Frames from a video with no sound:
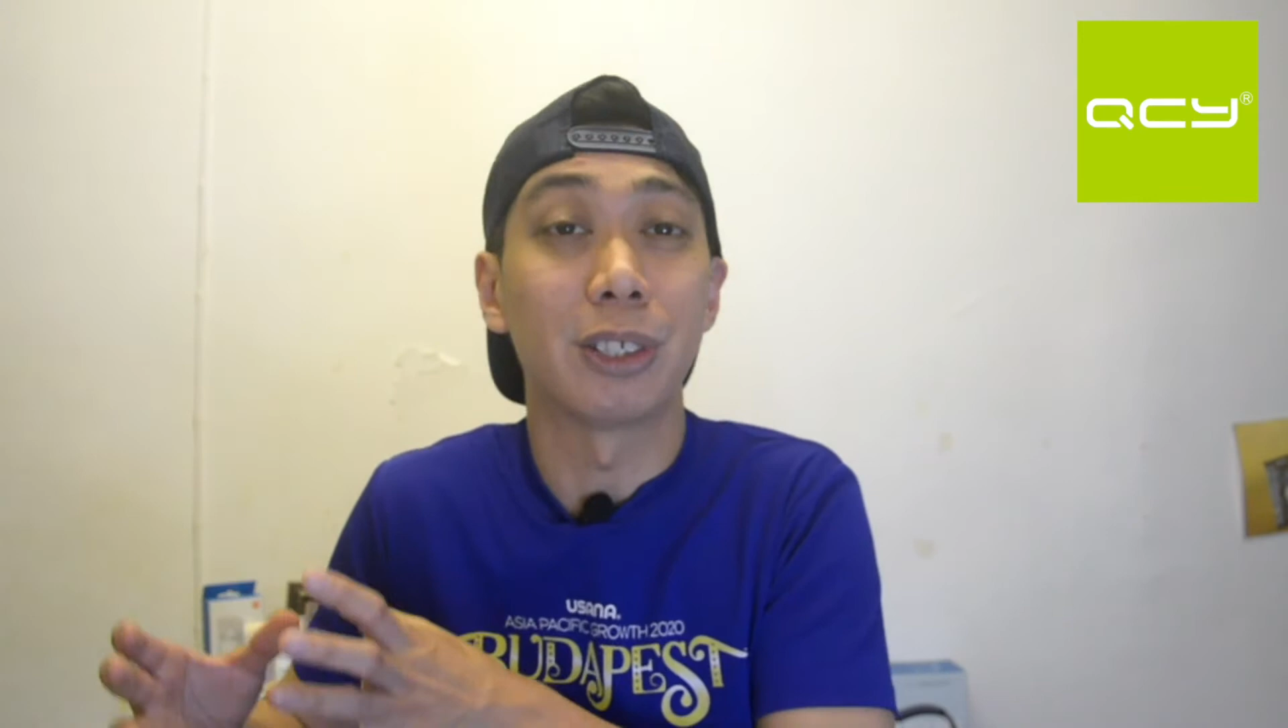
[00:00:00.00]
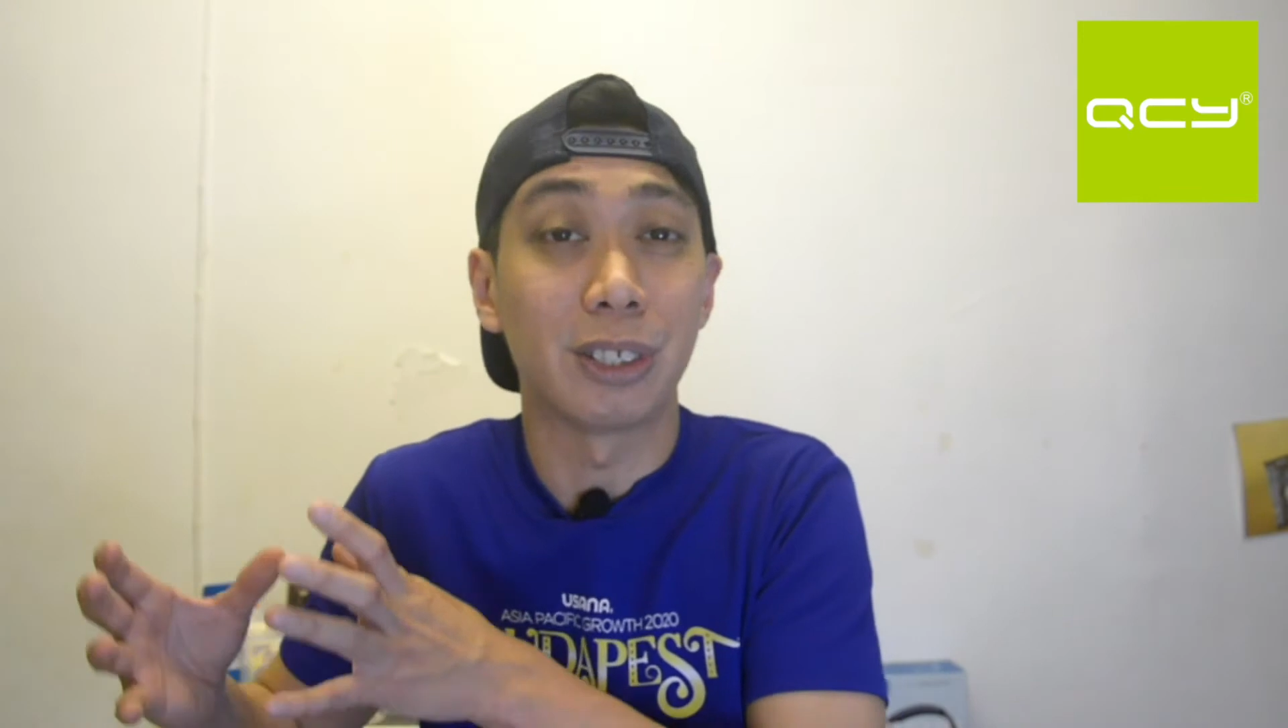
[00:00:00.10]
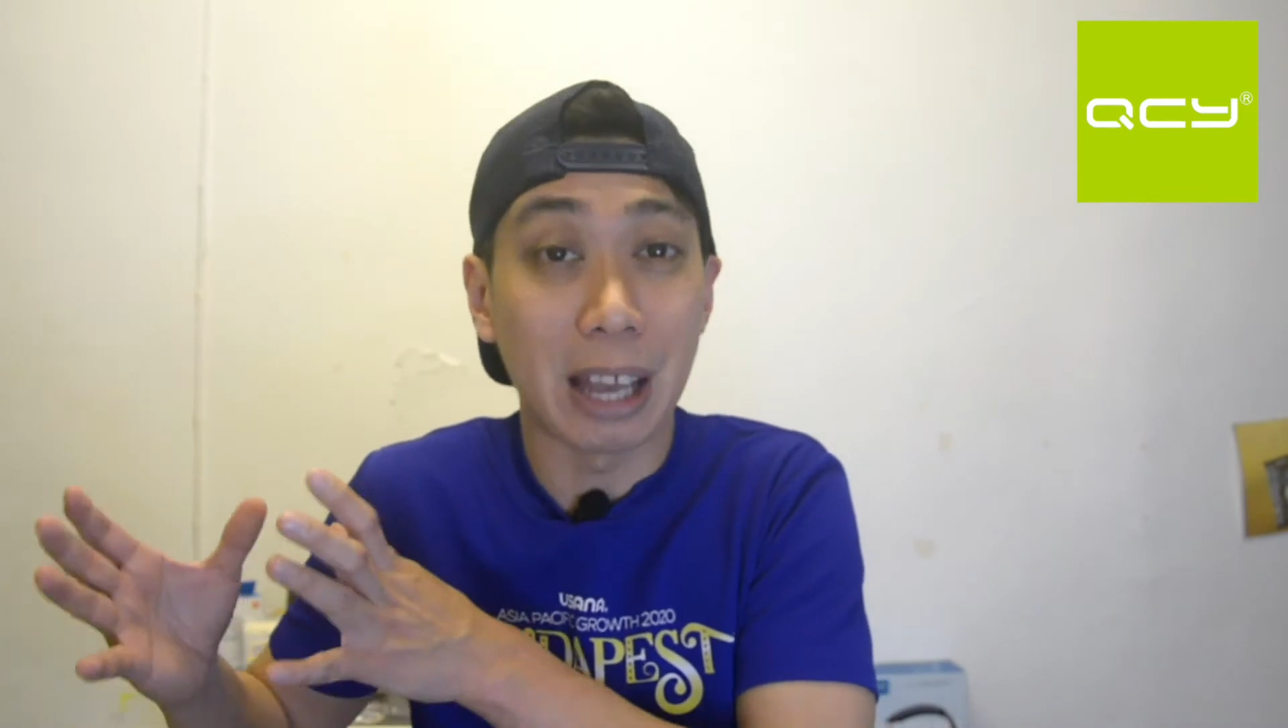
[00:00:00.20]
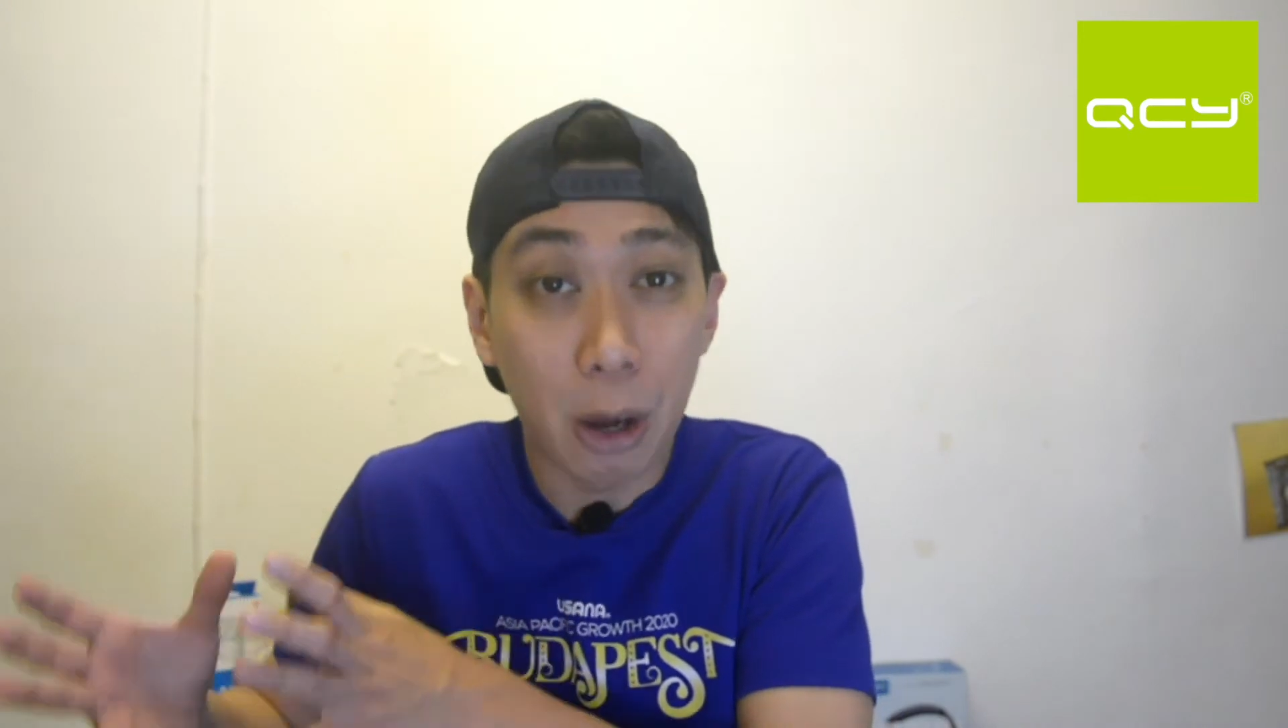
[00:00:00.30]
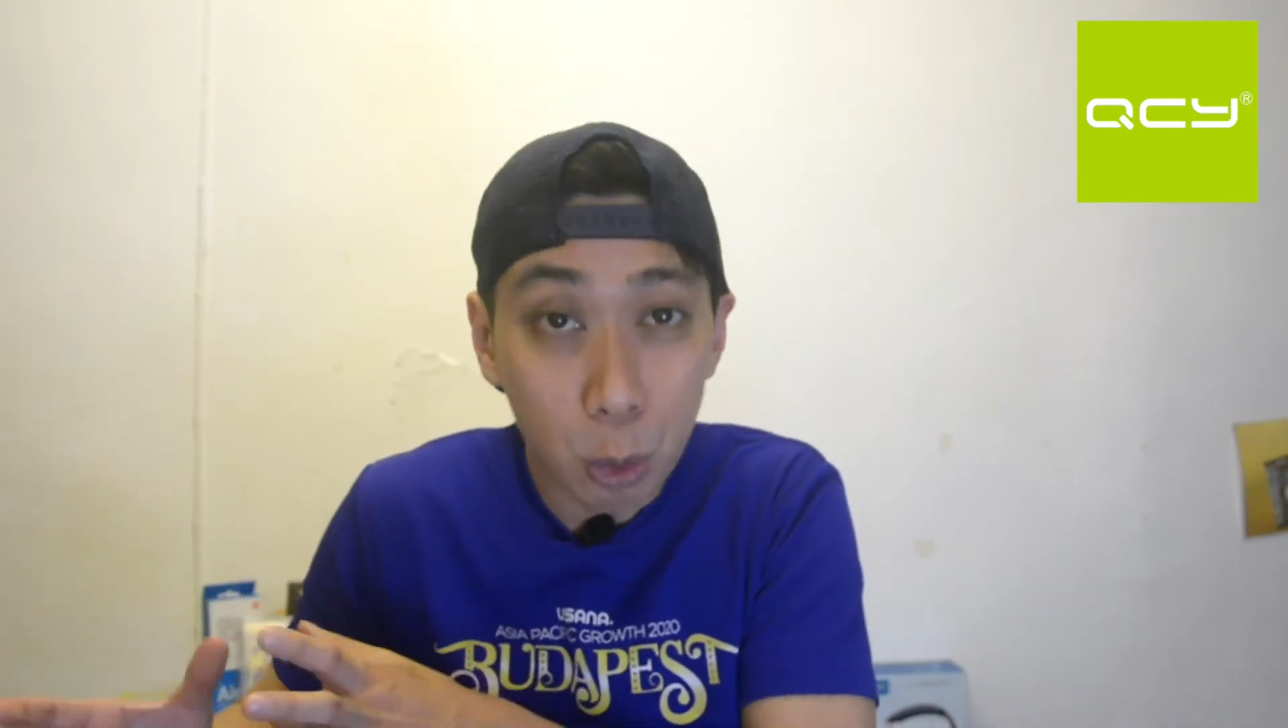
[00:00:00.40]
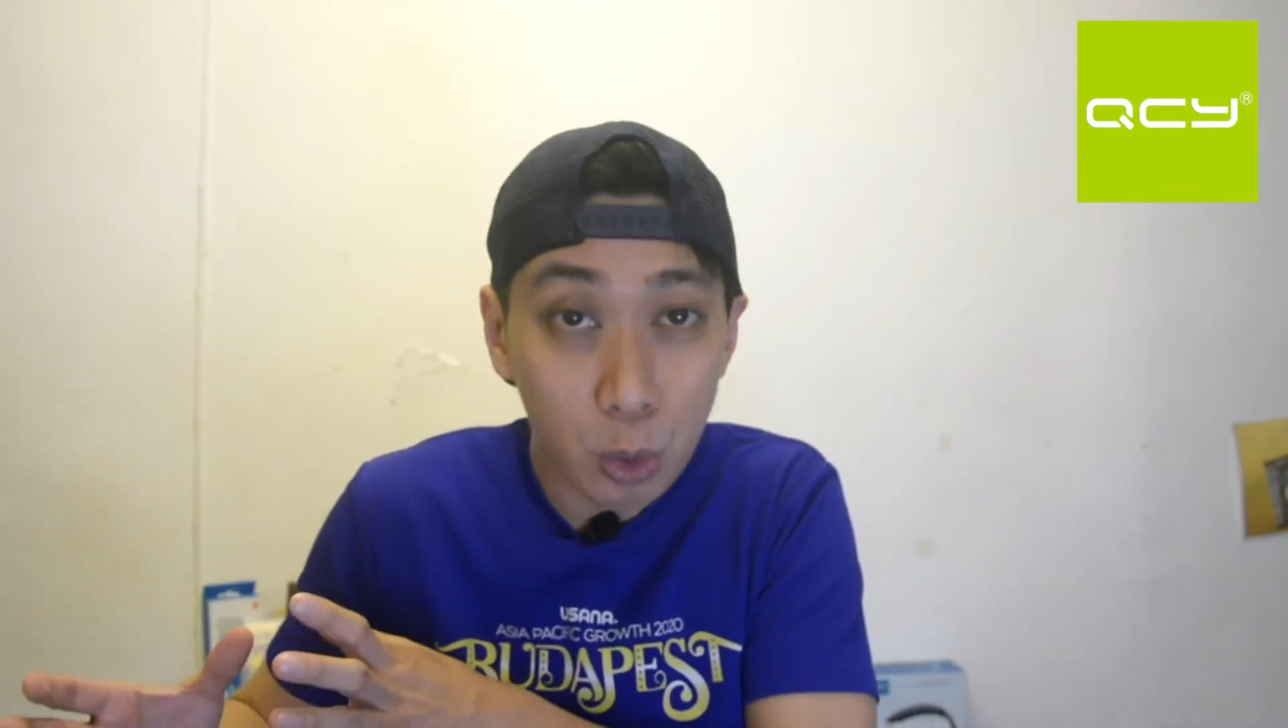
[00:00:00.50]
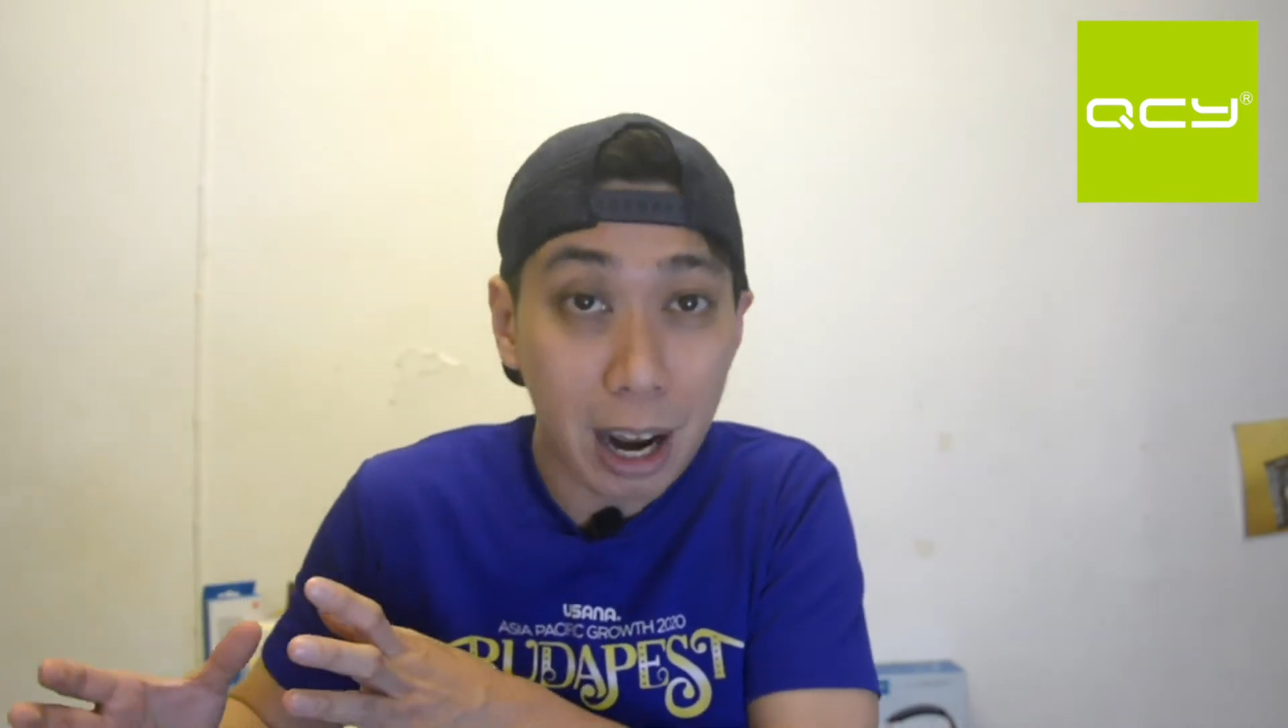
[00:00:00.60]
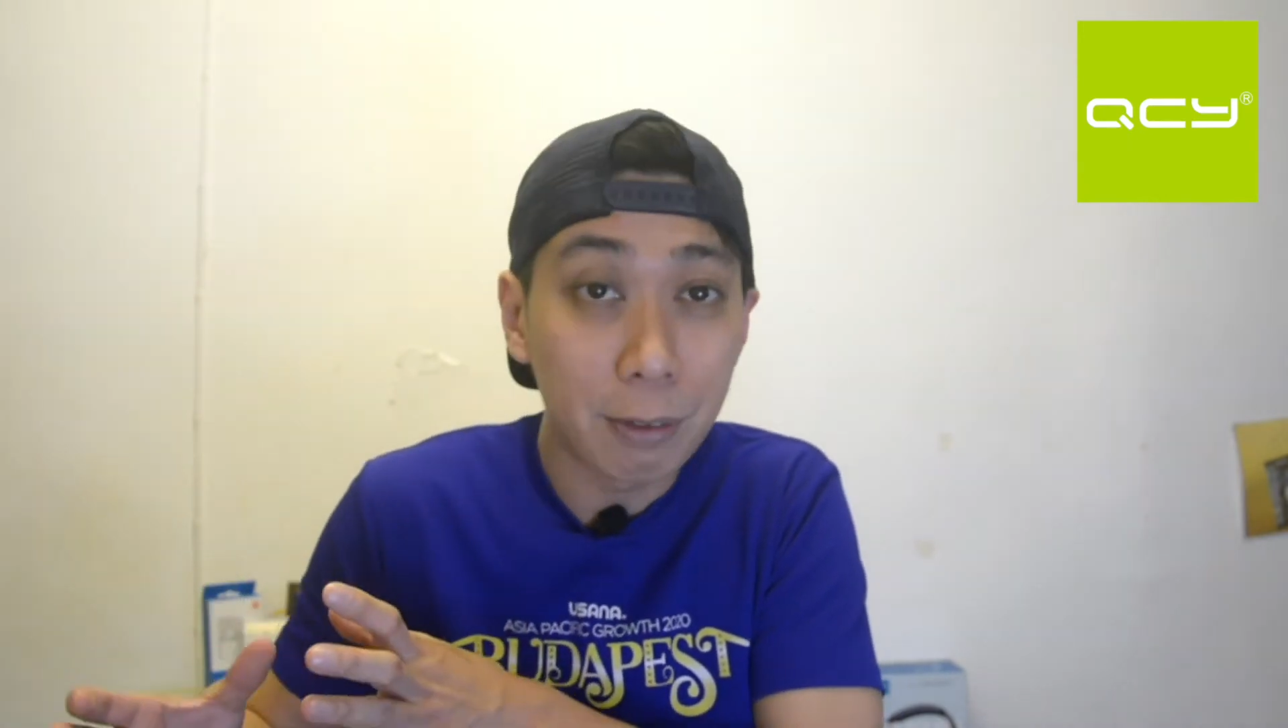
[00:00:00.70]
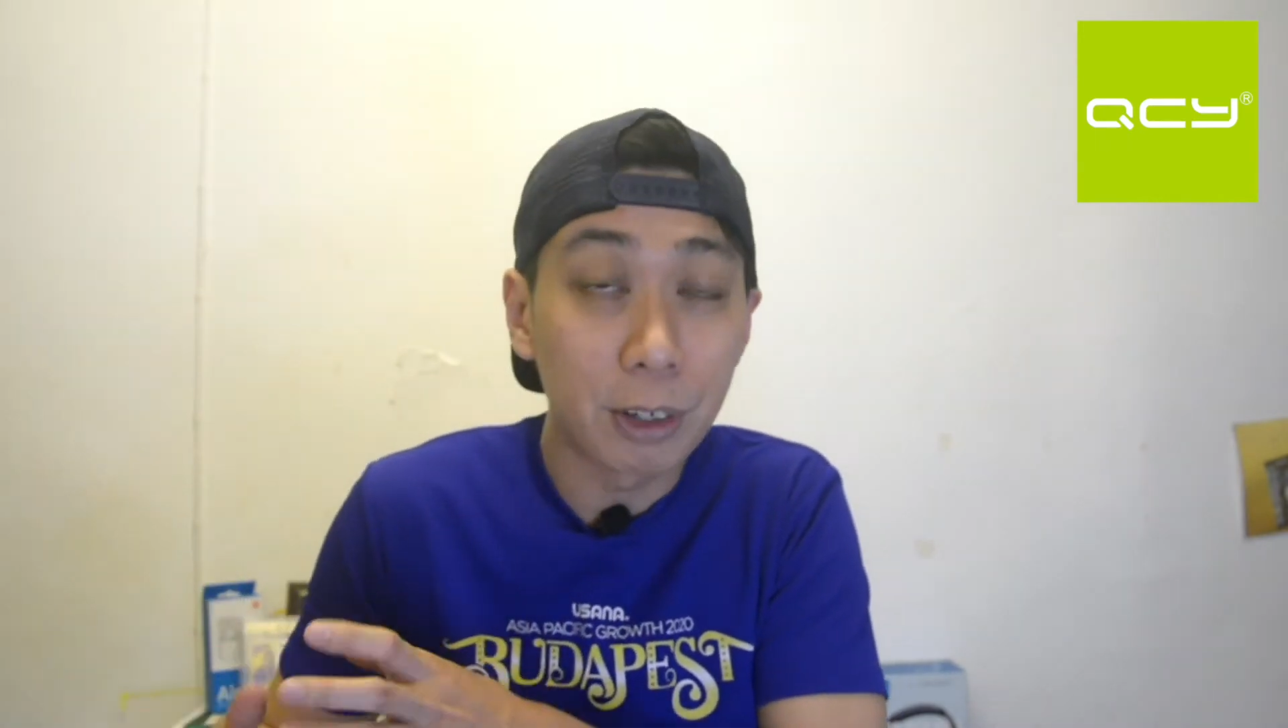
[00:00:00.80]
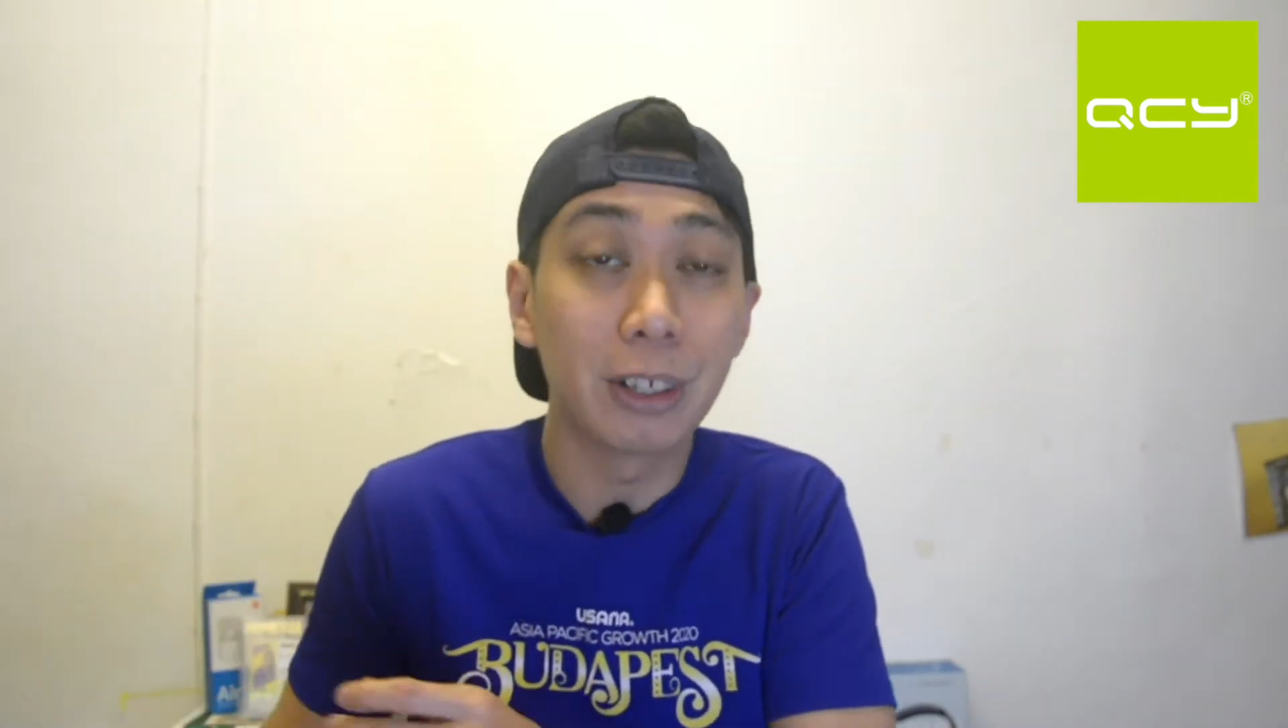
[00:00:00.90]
sound driver,